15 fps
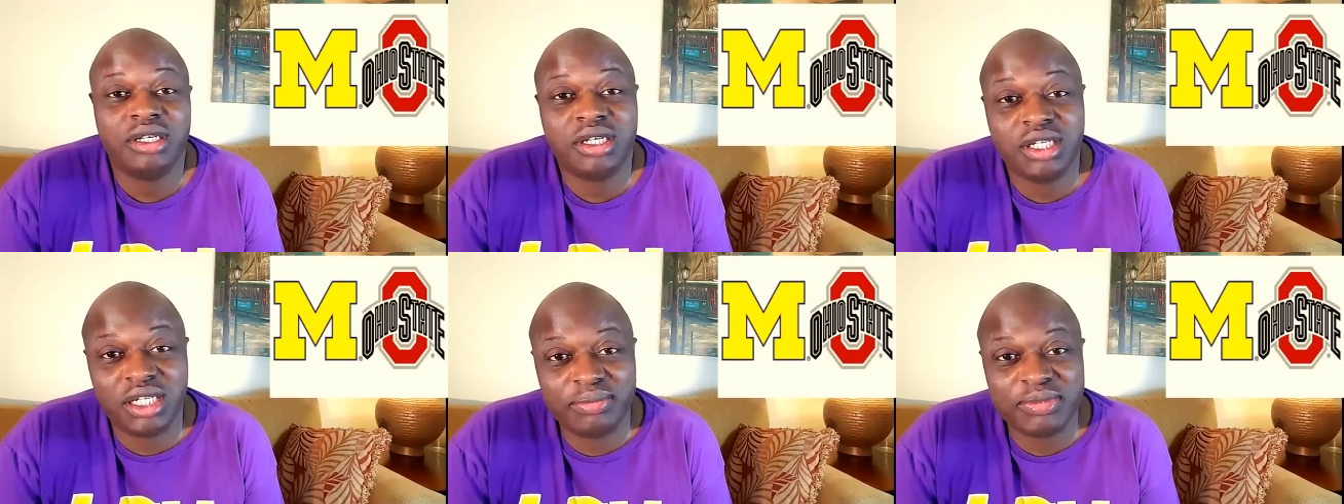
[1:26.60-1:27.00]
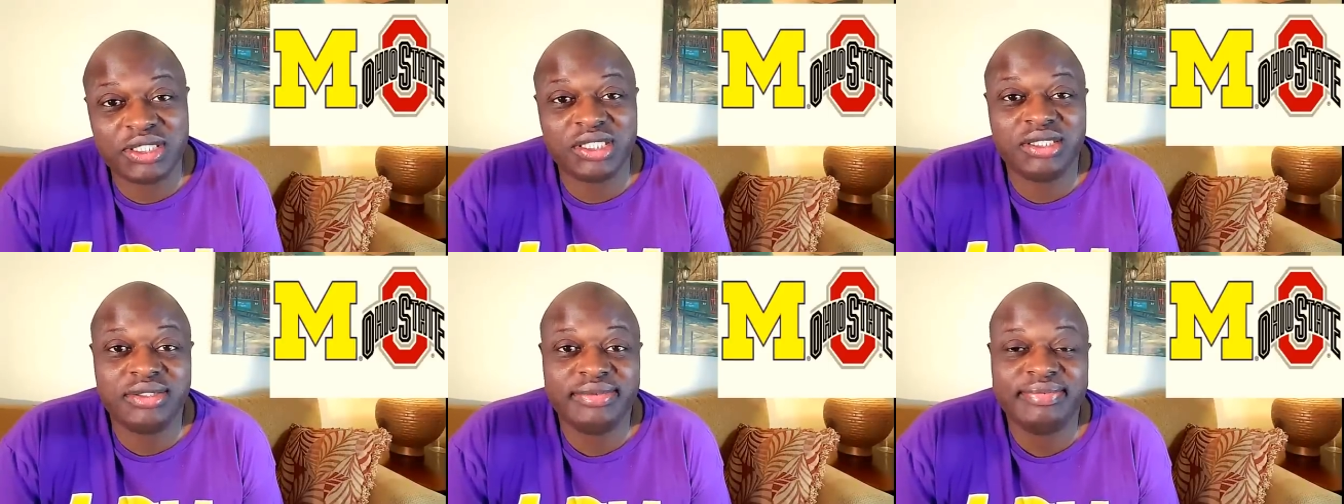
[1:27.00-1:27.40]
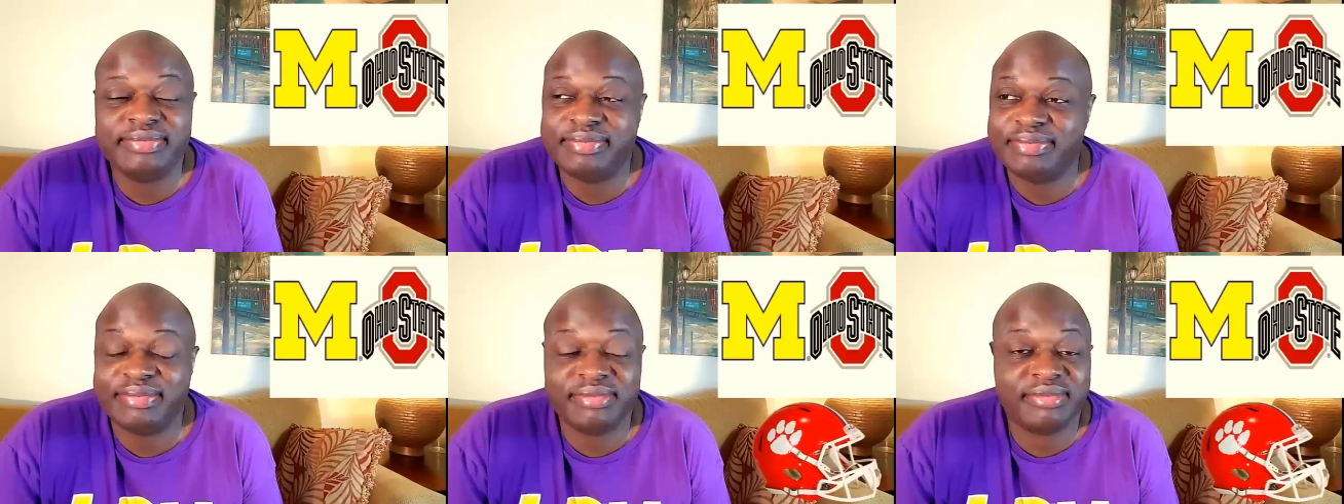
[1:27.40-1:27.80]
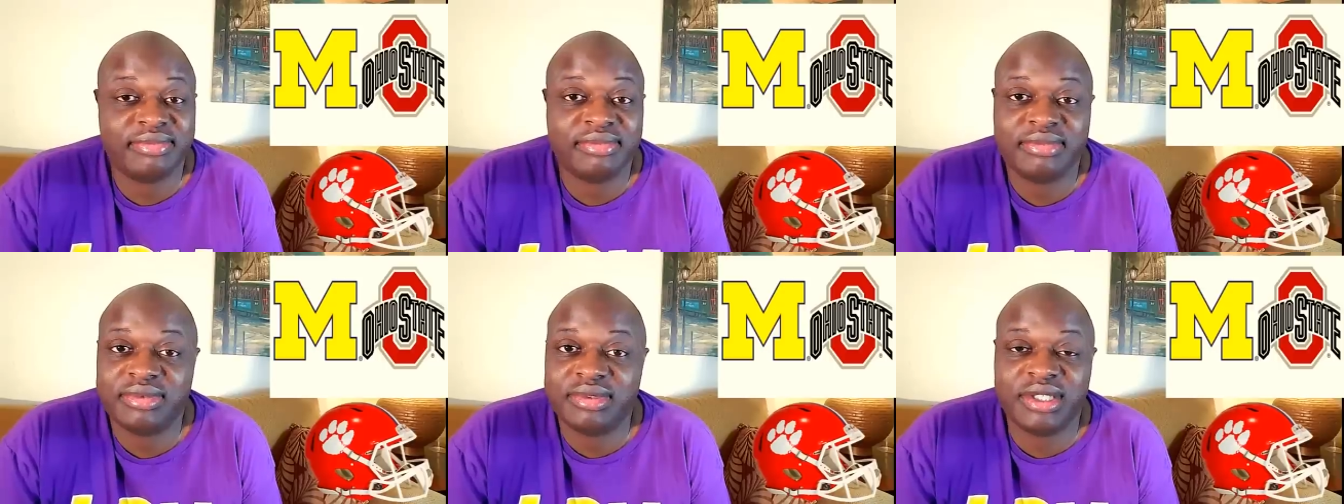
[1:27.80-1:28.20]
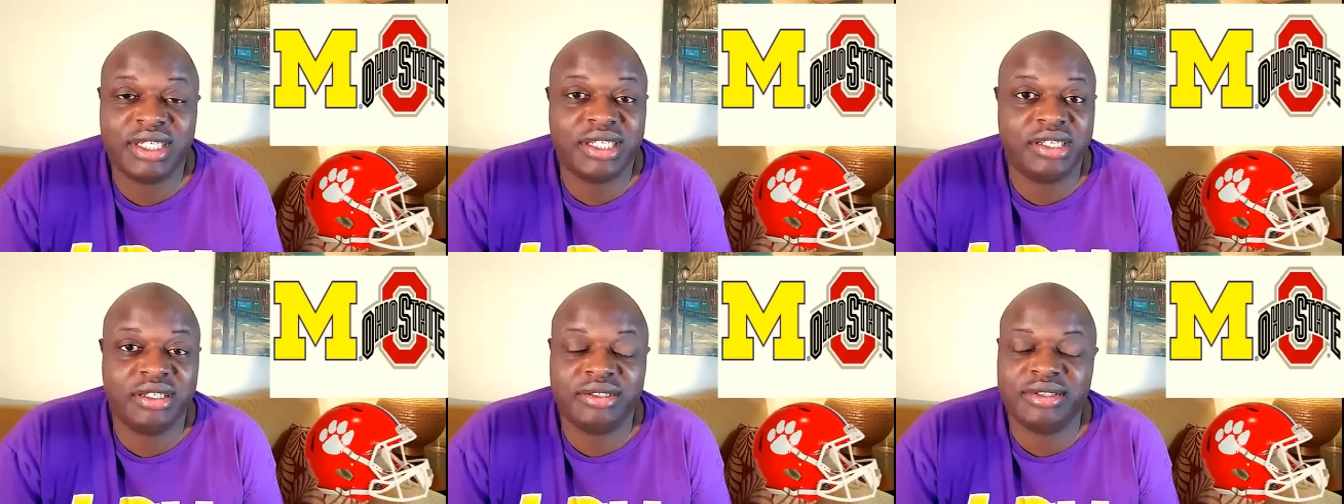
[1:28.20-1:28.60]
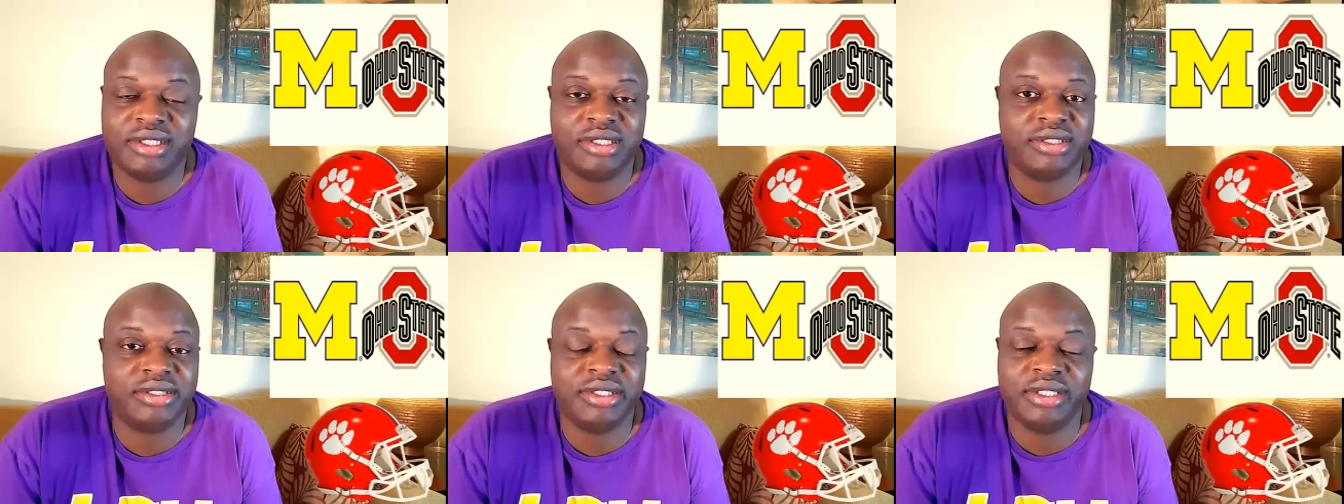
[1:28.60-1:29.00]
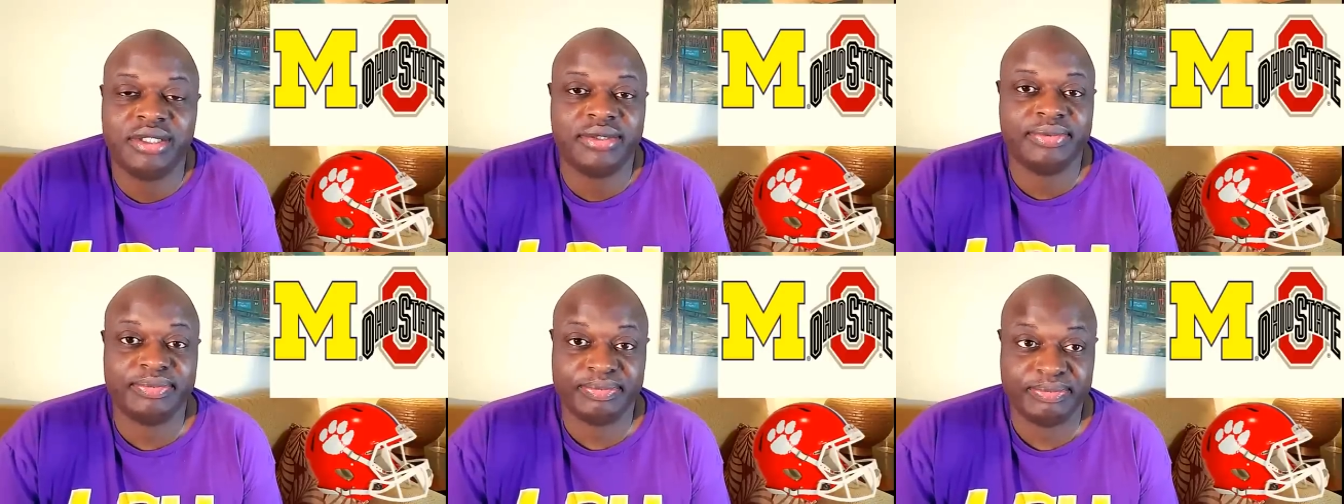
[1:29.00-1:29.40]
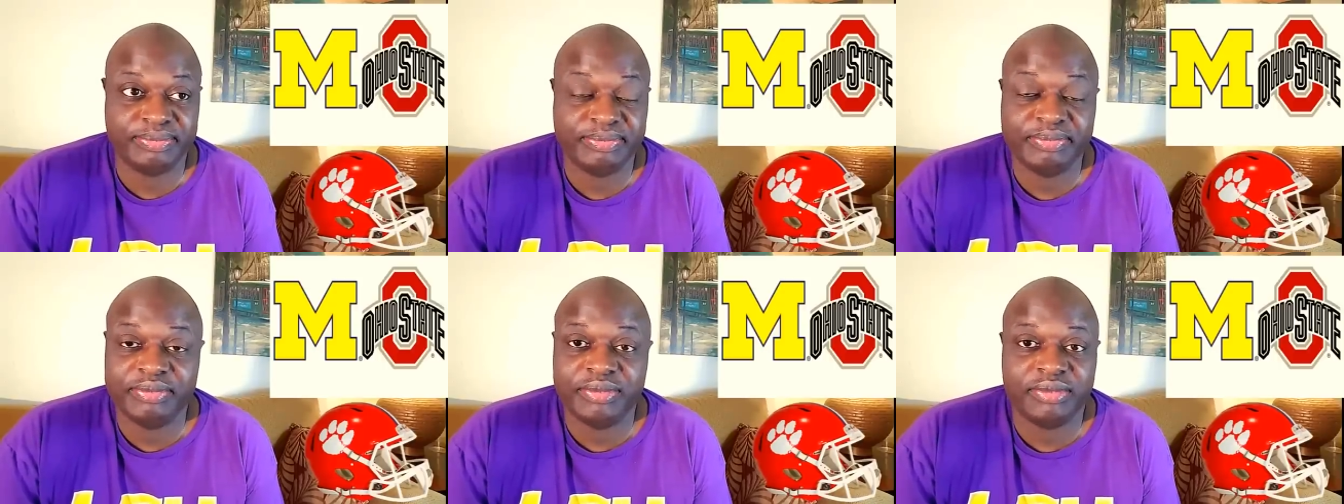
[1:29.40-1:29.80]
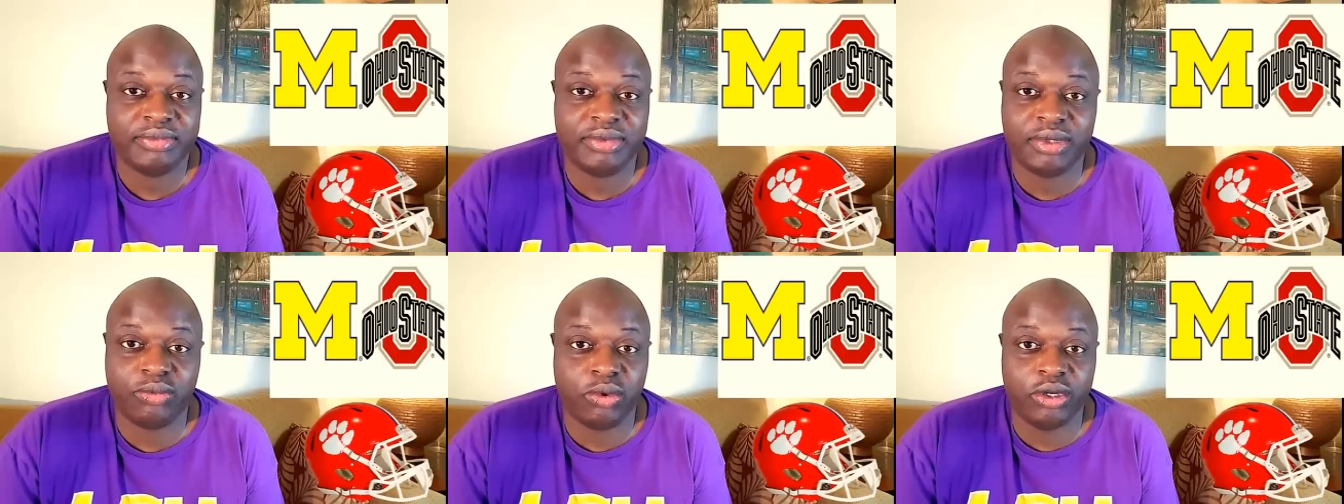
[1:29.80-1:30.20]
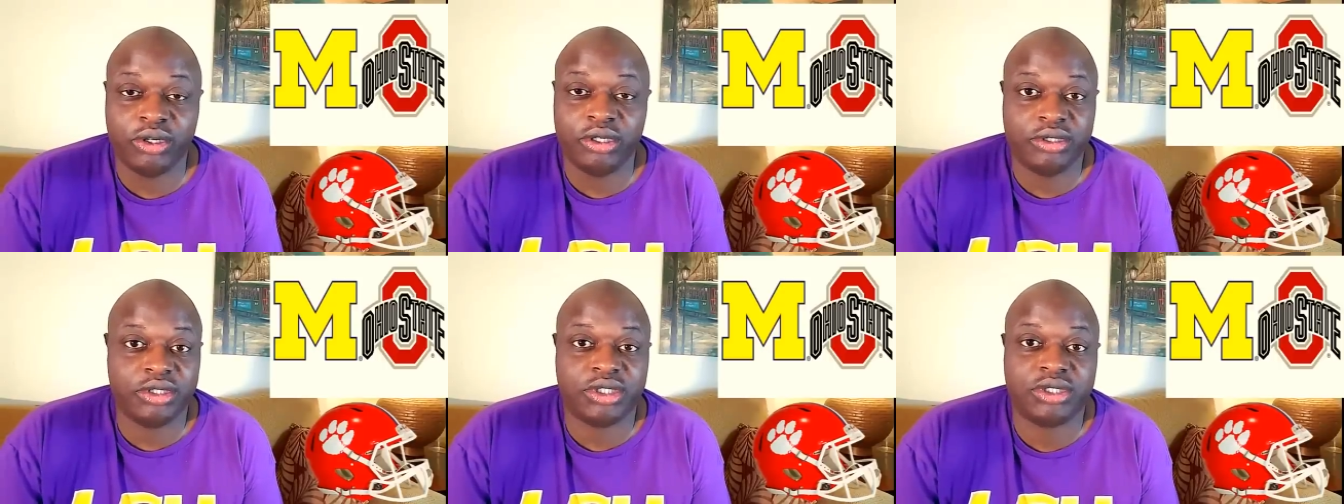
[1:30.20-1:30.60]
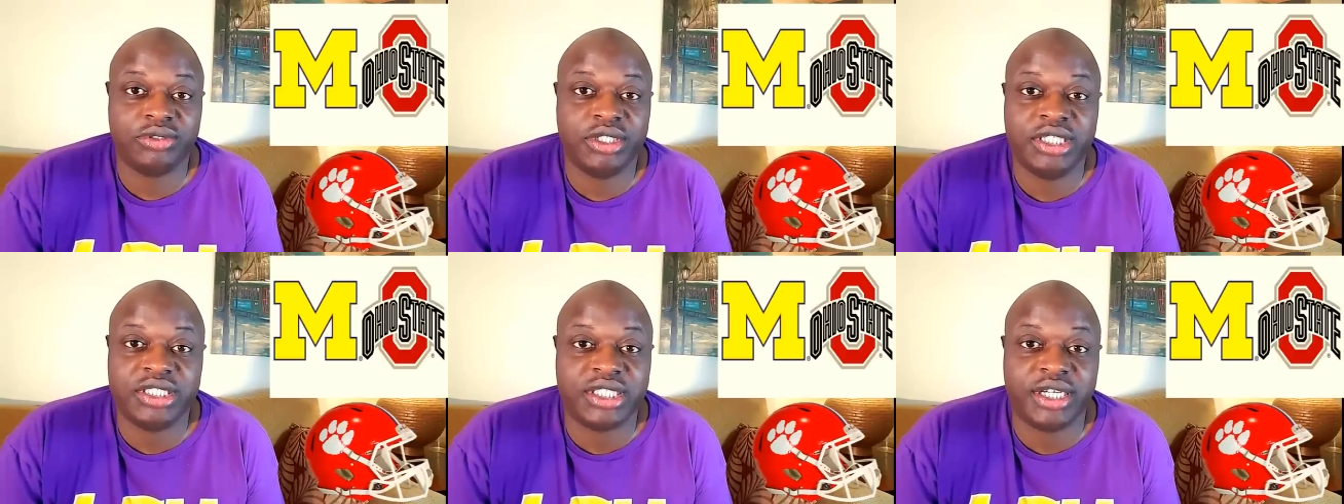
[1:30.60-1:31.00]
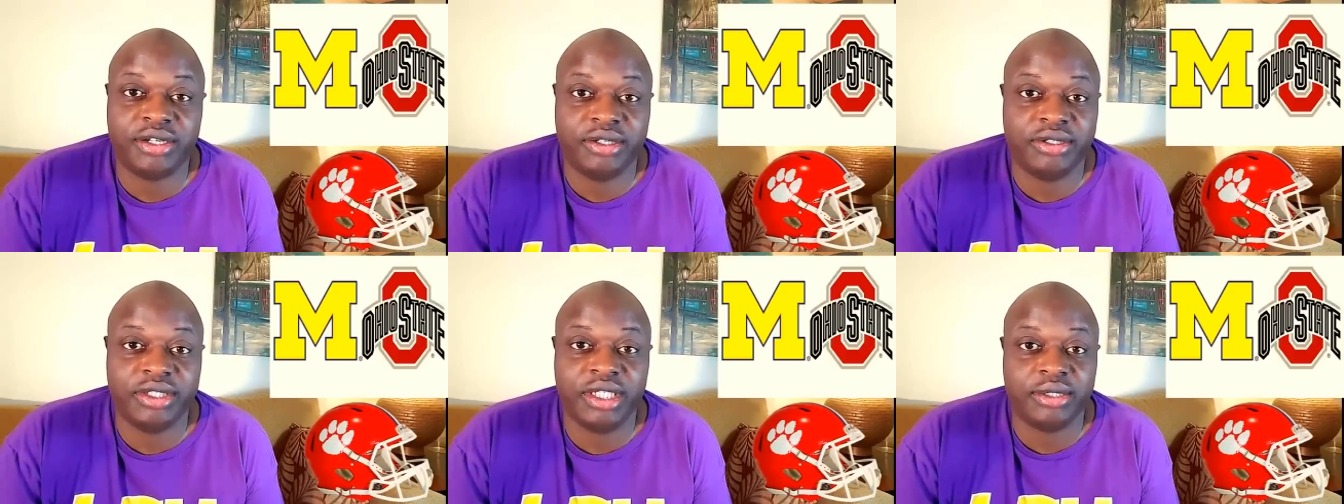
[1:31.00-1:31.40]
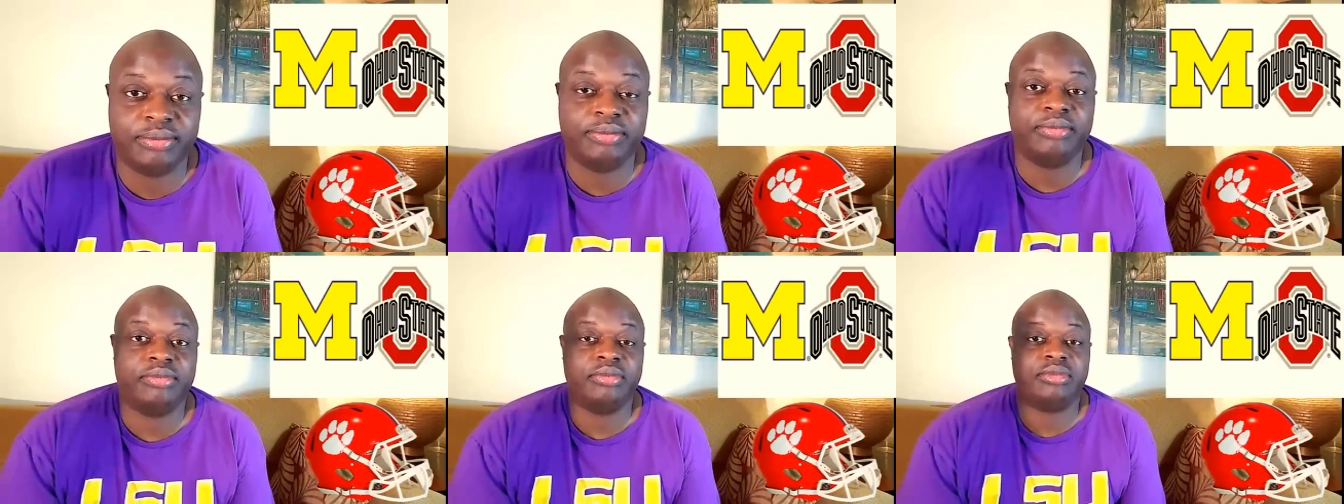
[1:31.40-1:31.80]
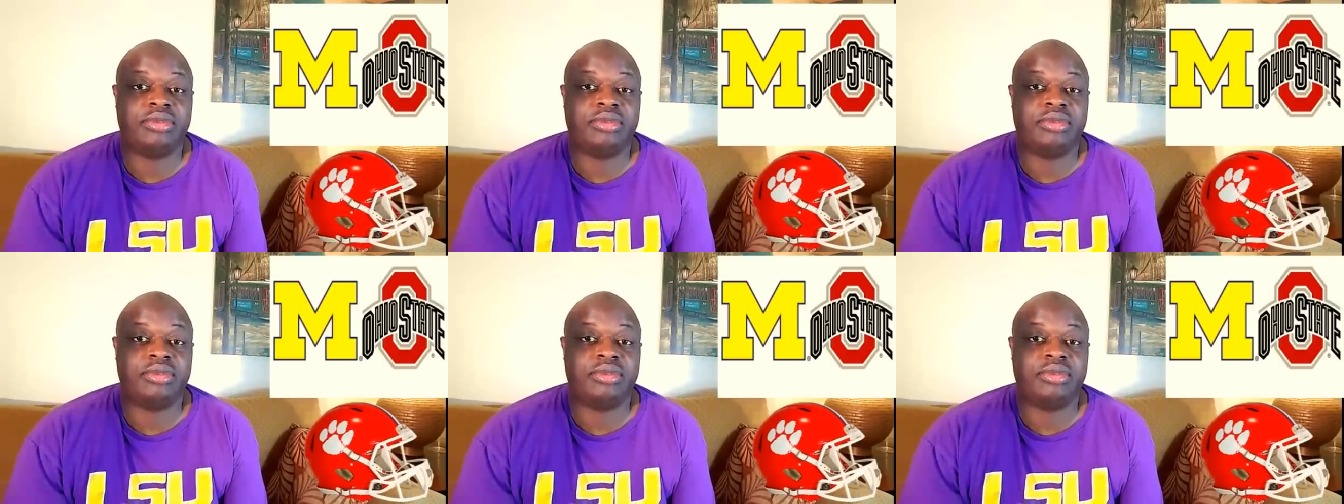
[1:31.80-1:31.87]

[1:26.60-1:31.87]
Clemson. Right, it, it you know, the word on the street is out on them.